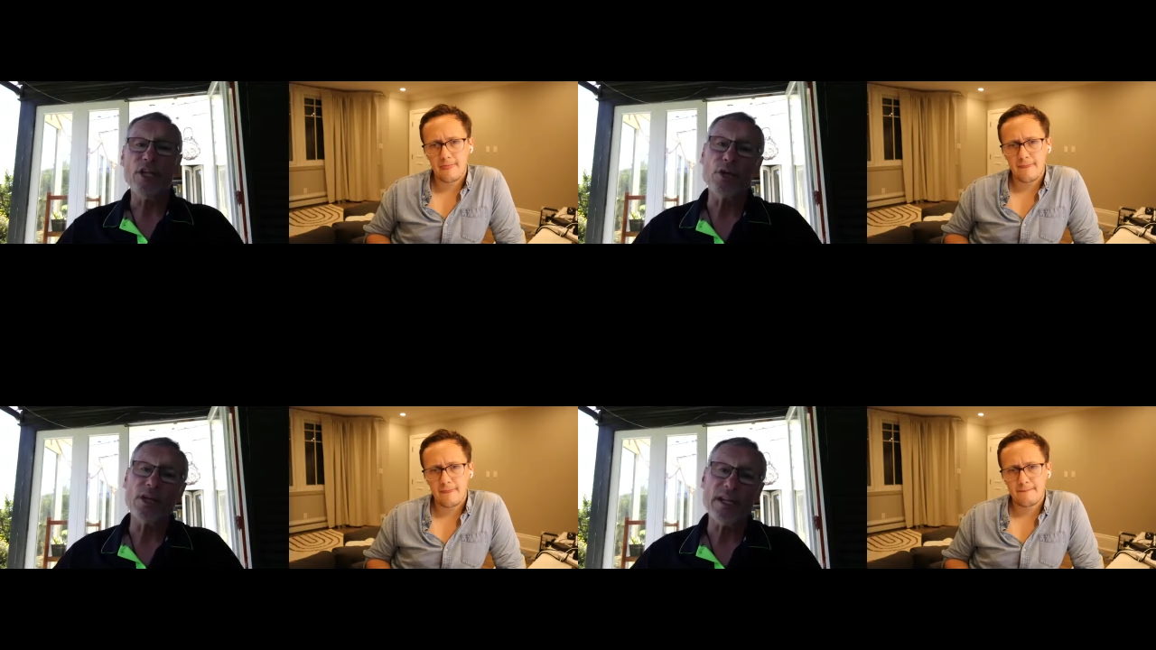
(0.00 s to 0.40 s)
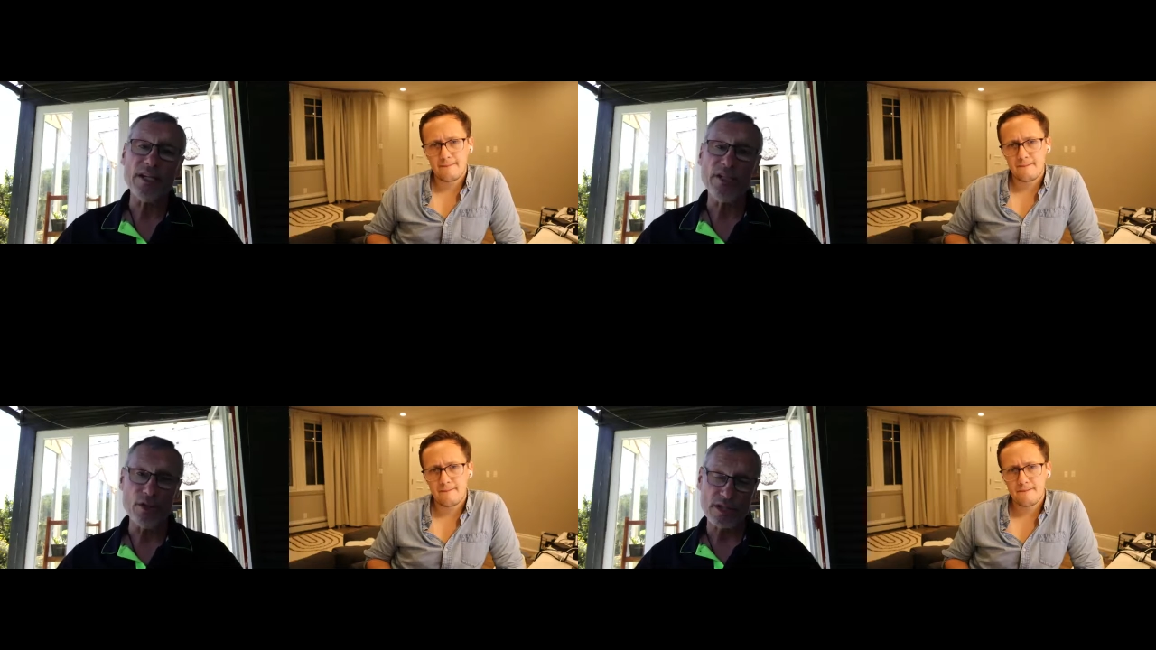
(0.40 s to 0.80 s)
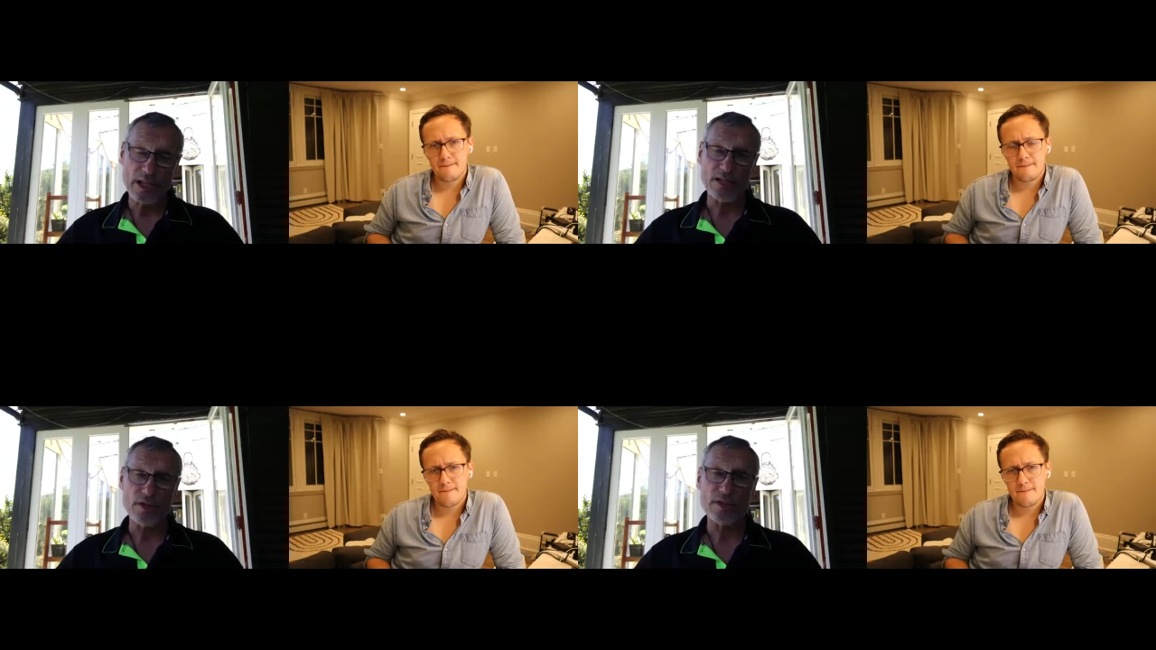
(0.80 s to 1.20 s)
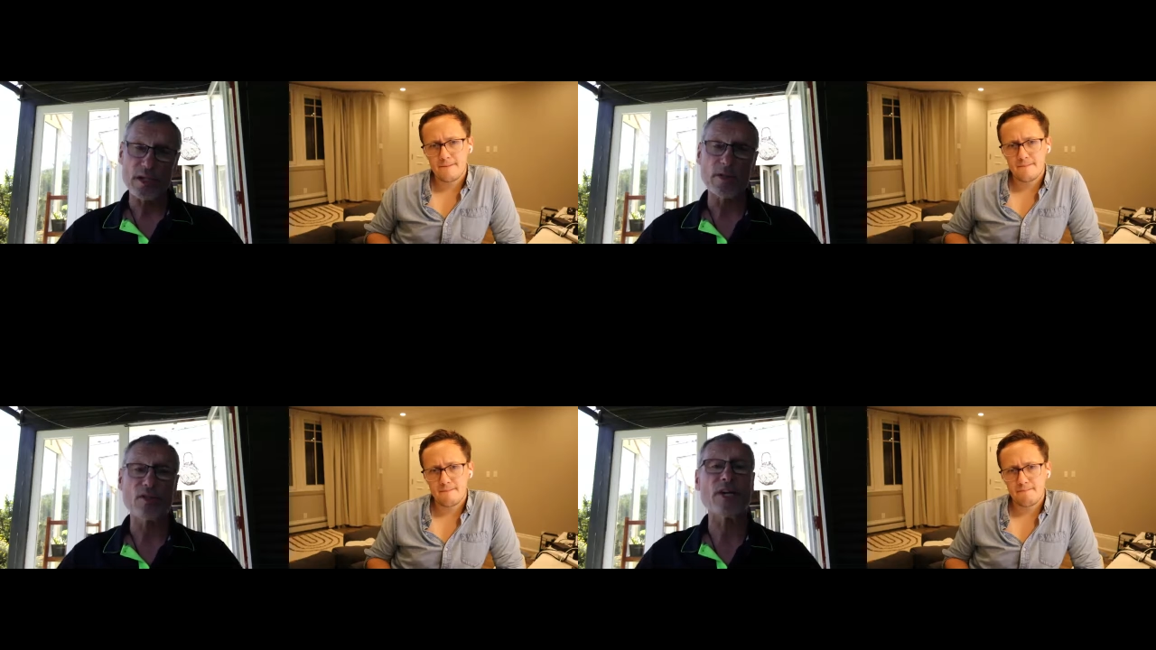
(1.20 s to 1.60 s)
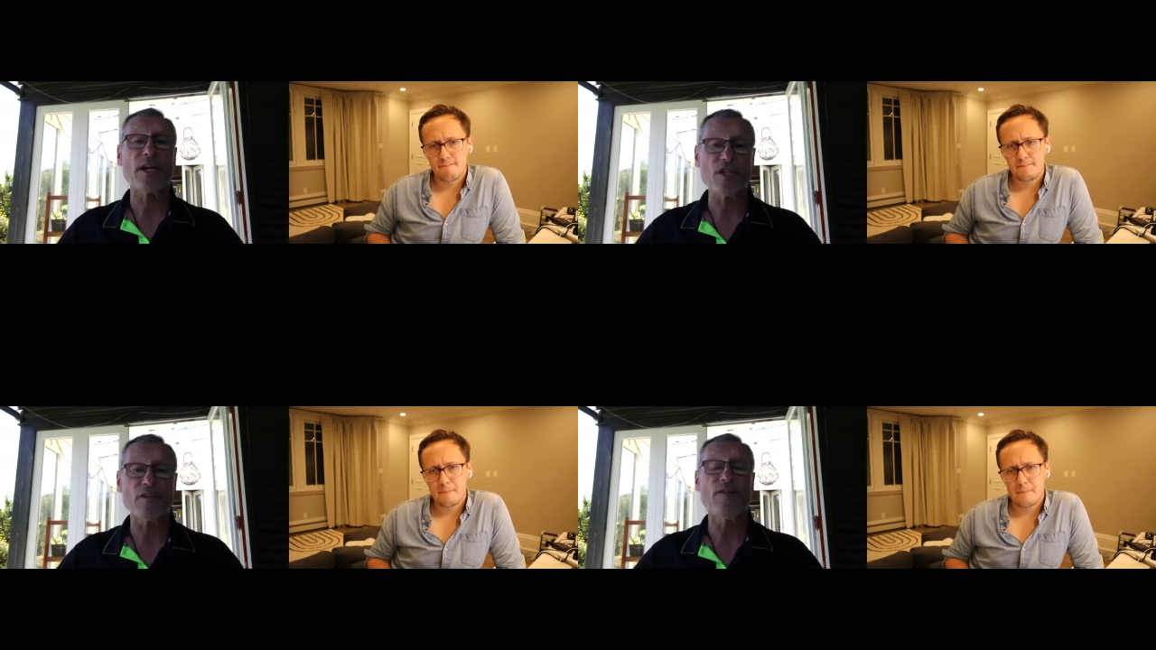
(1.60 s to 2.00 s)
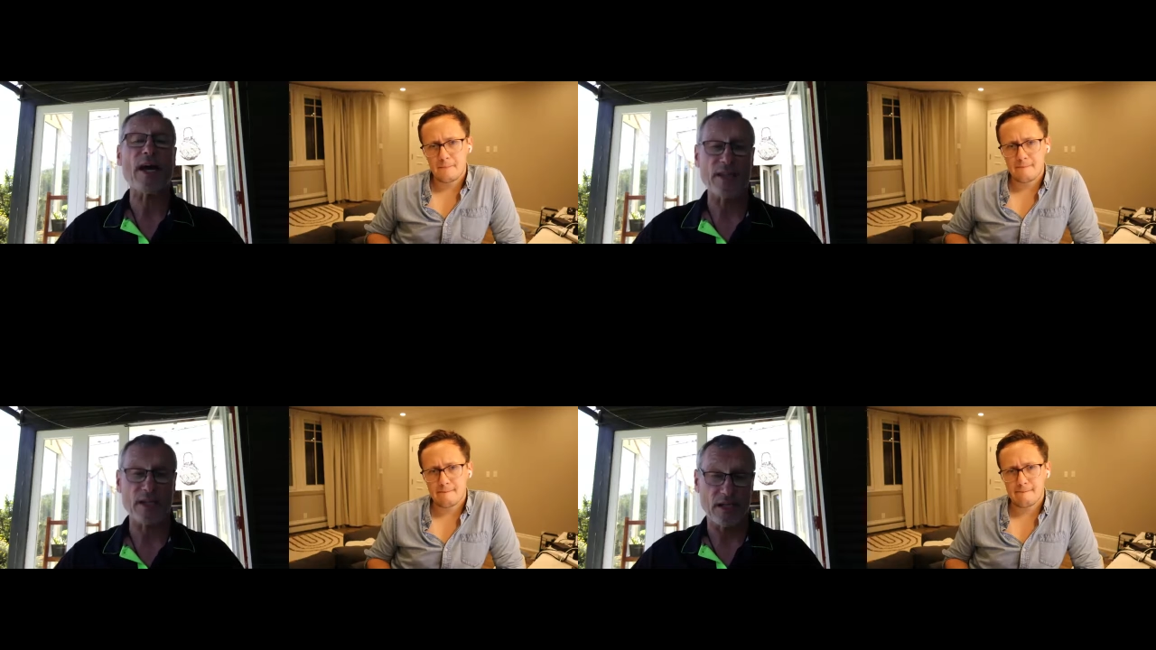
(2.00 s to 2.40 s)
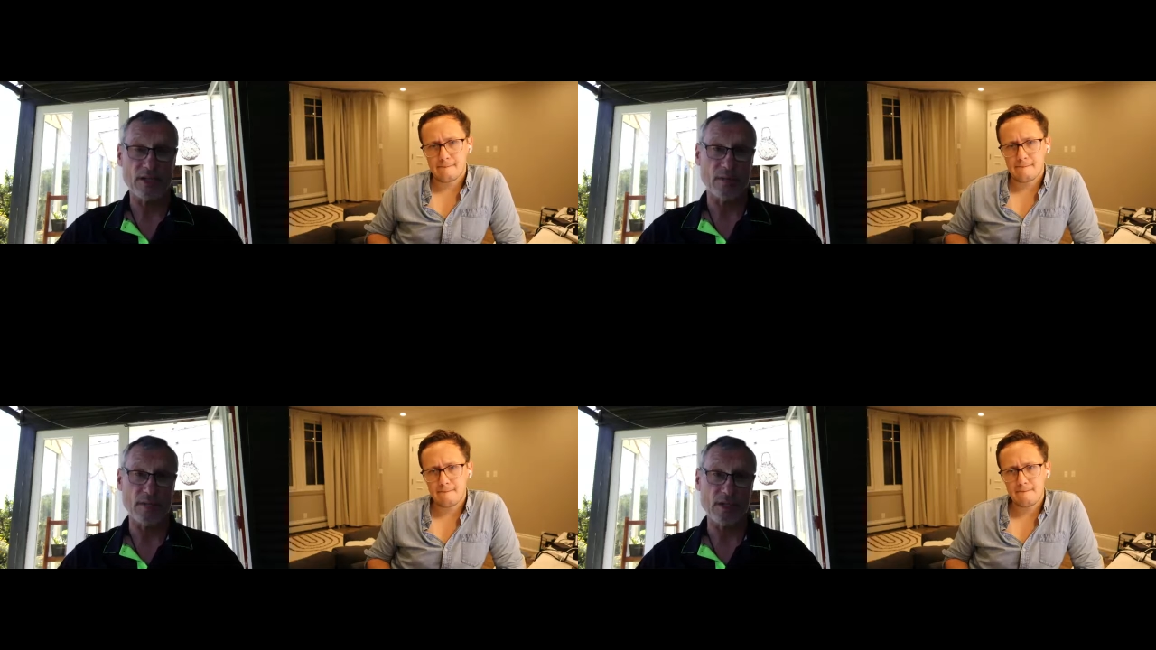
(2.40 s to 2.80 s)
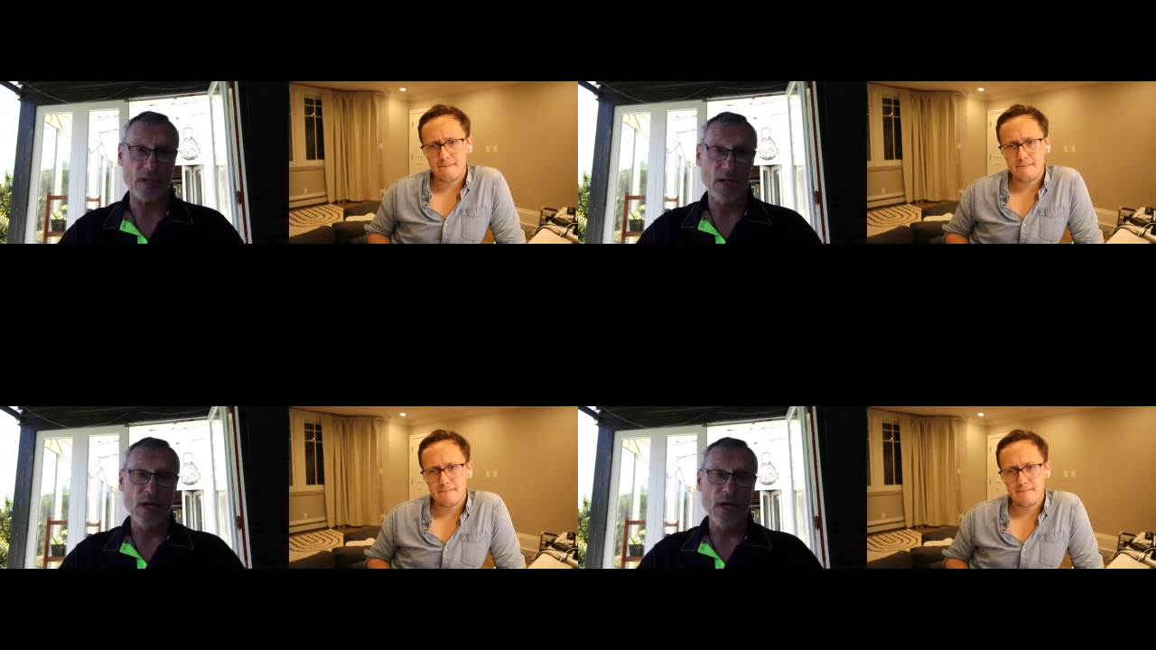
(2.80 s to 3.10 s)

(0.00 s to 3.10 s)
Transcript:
Speaker 1: you can then use that as your demonstration for other customers.